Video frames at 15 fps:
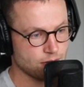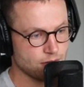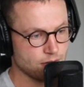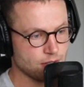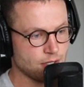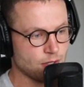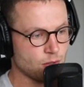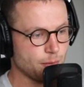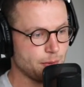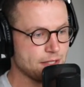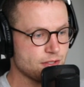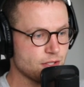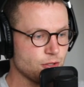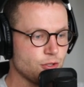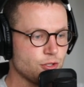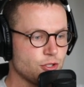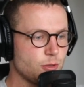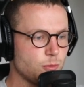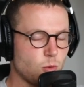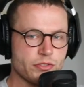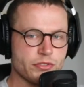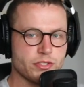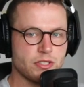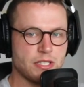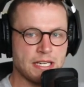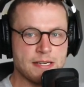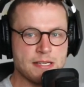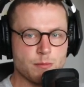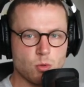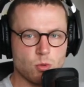You know what I mean? So YouTube wasn't
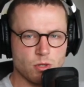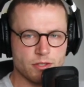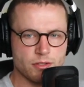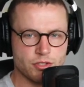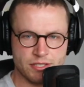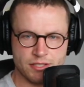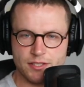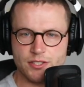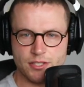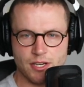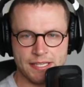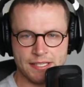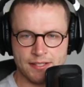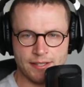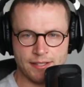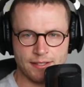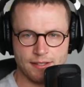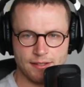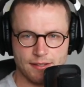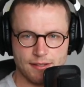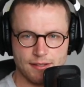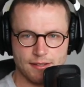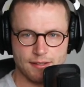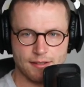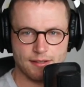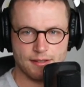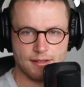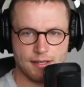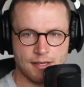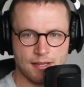anymore just a side gig.
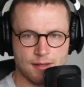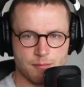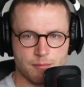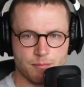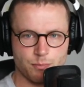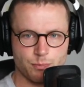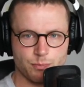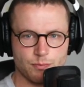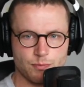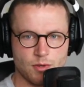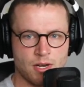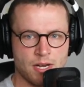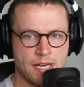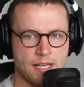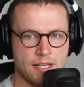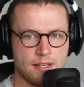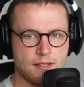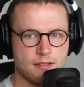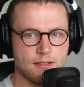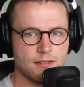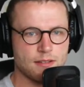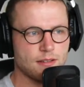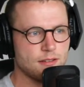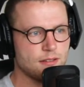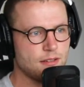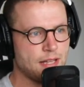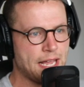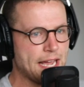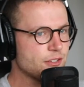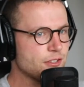Um, I
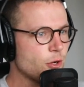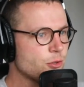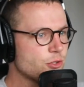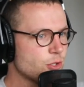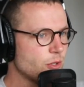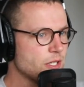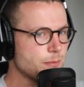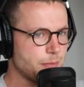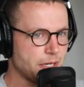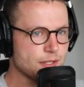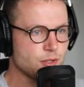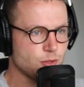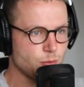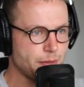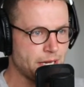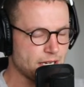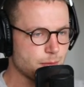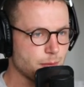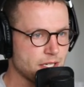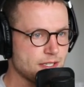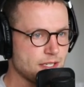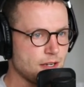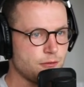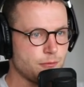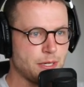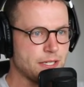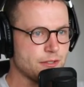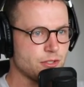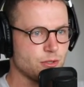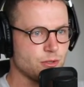had no choice but to back myself,
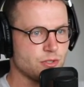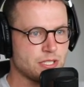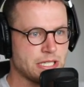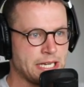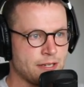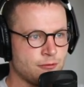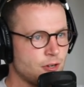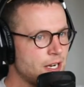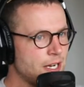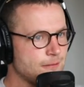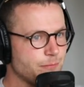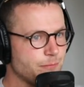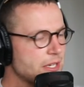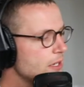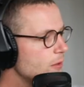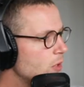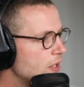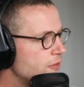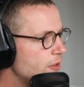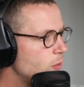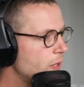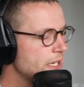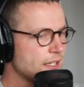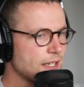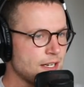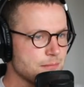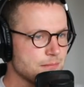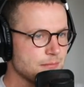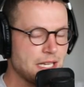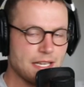but to say, right, well, if I wake
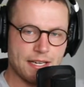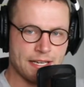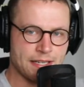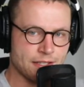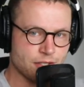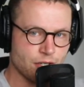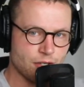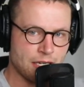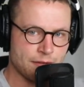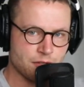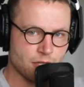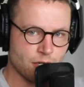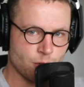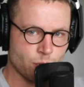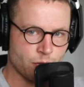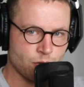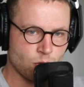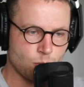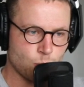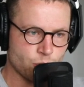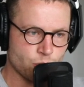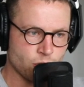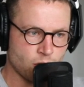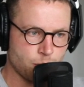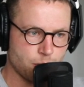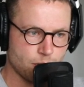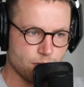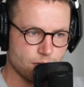up and I don't have to go to a normal job,